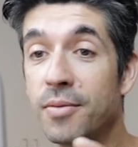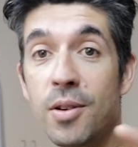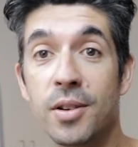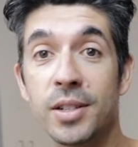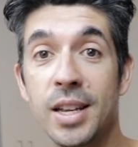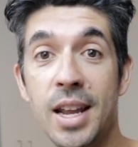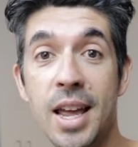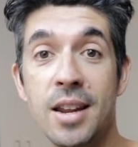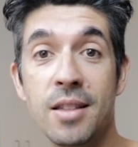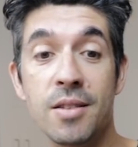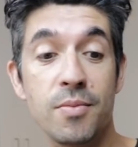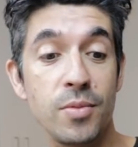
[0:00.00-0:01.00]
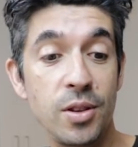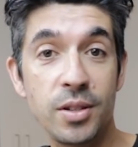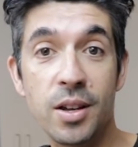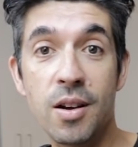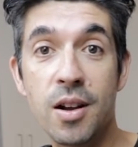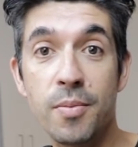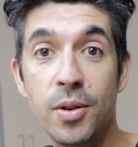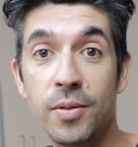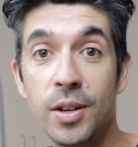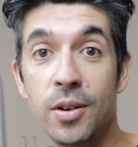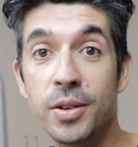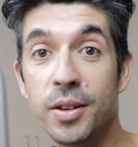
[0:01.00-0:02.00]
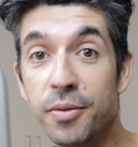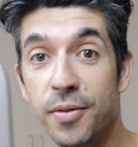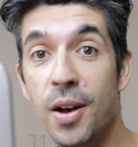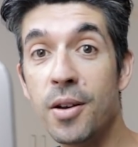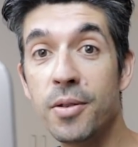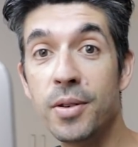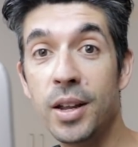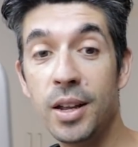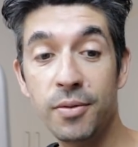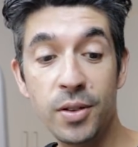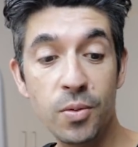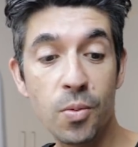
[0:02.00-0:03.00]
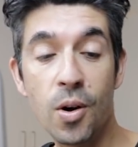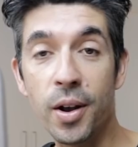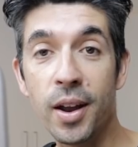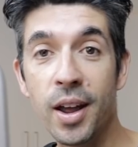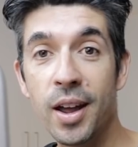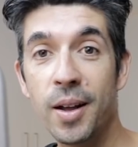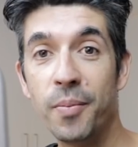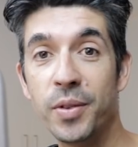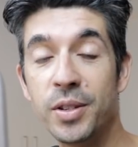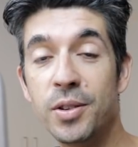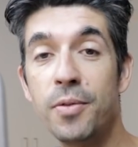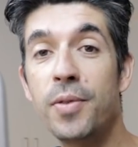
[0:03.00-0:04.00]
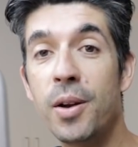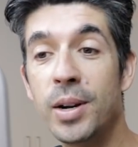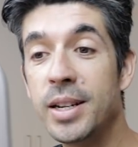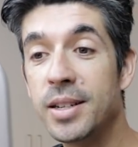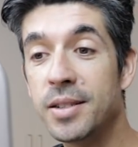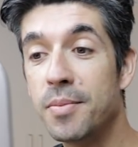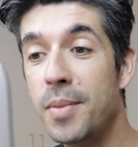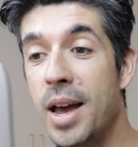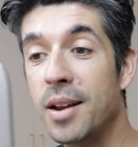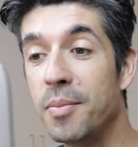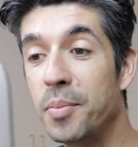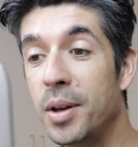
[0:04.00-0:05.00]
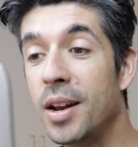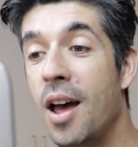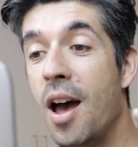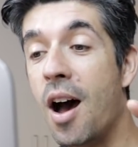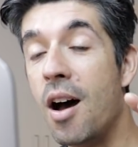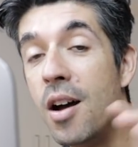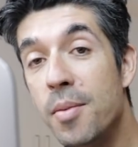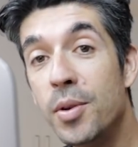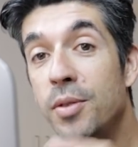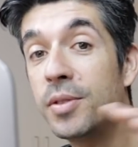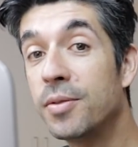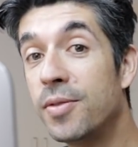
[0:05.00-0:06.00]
vlogs and edit them using iMovie on your phone if you want. The software really doesn't matter, but I moved to